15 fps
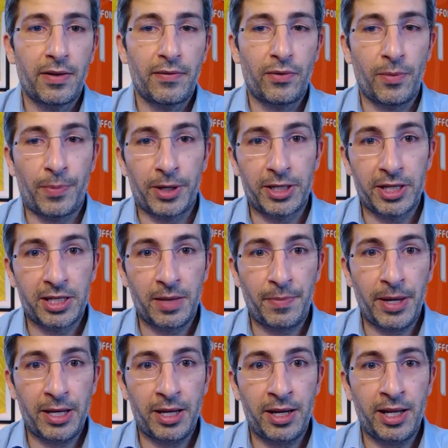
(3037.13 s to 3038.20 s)
if you
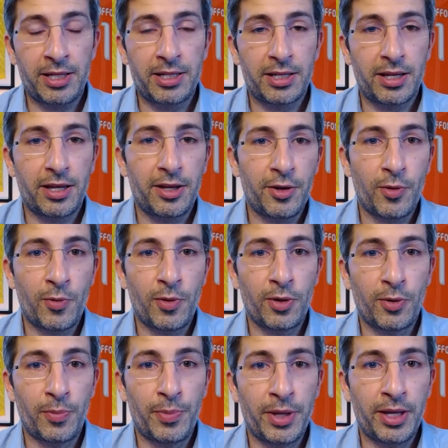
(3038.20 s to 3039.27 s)
participate in it, you
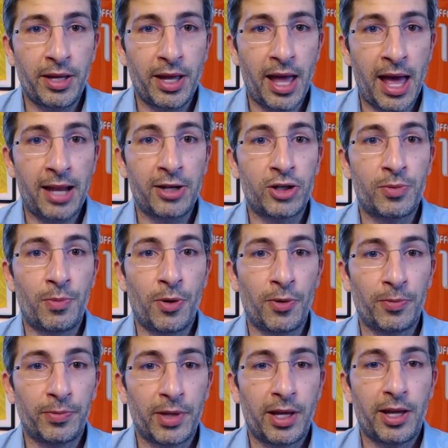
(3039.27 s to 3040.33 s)
will be
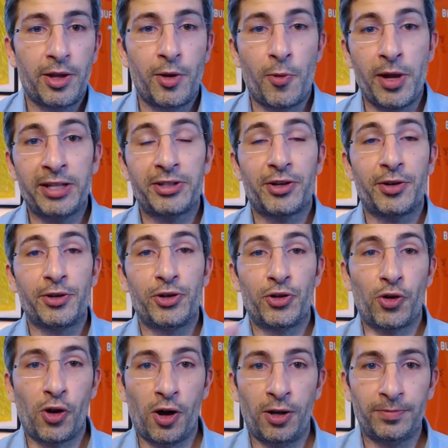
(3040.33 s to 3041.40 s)
eligible. You enter a
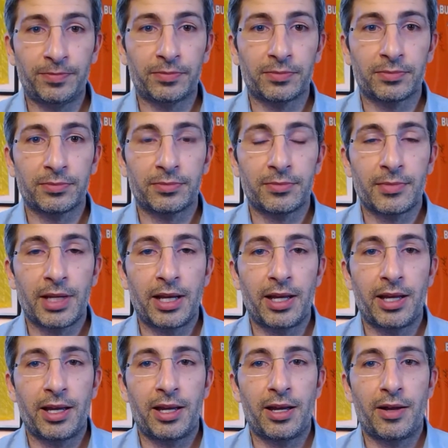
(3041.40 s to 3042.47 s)
draw
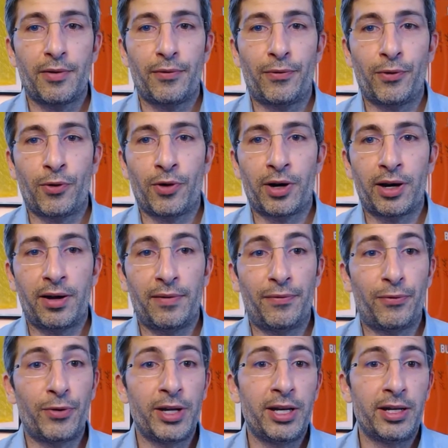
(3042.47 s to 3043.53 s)
for
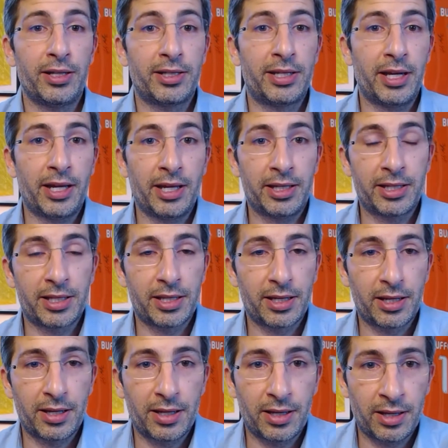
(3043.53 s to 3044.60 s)
free
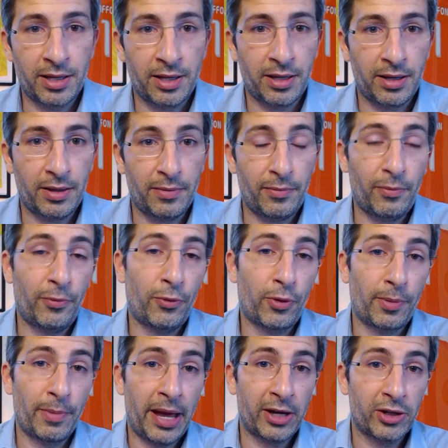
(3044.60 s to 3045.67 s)
tickets
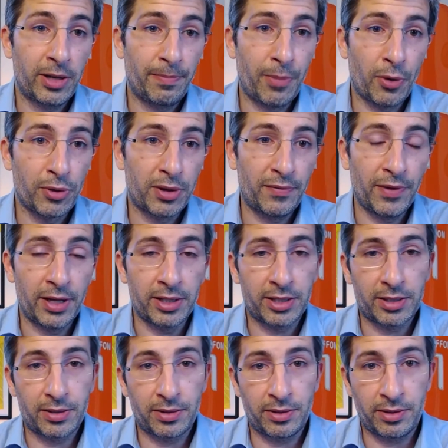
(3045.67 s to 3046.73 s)
for actually both
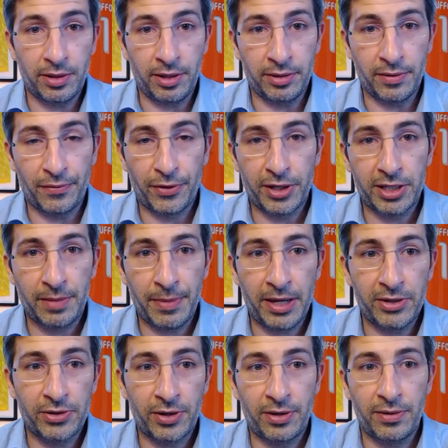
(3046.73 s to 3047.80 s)
events in the first
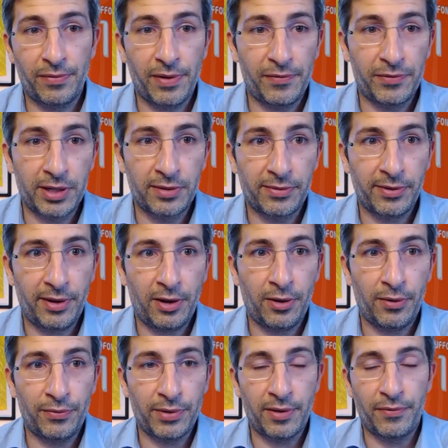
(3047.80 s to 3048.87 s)
semester on the 15th
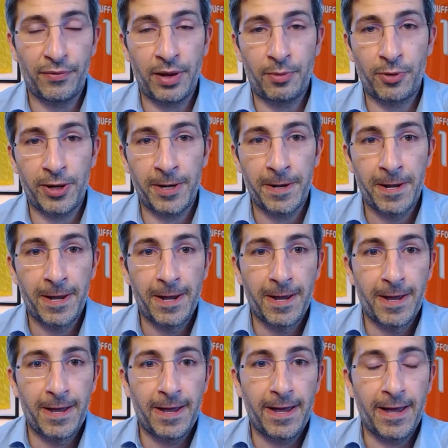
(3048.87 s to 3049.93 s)
of February,
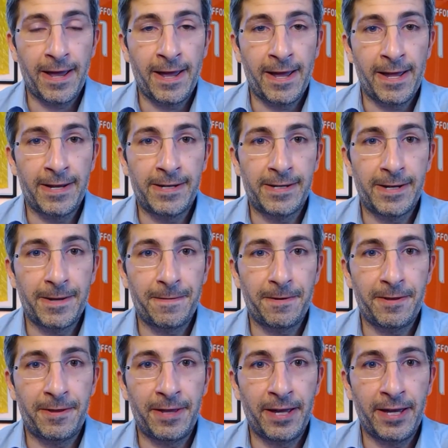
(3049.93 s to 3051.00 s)
and
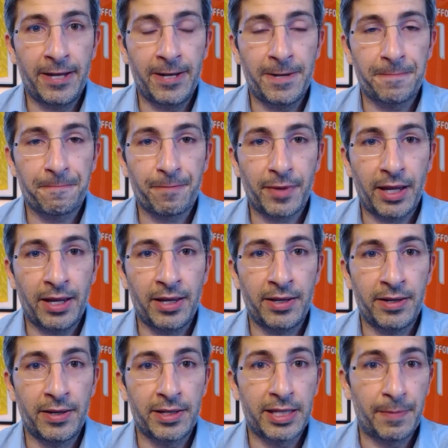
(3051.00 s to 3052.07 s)
then
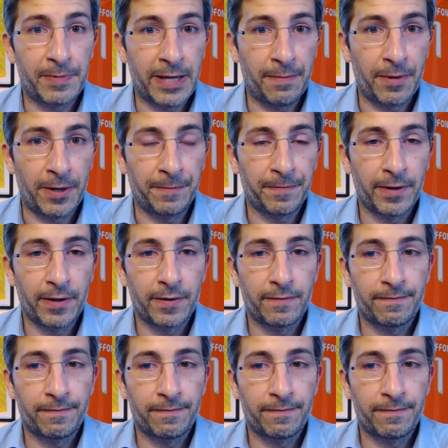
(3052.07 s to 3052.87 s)
in September.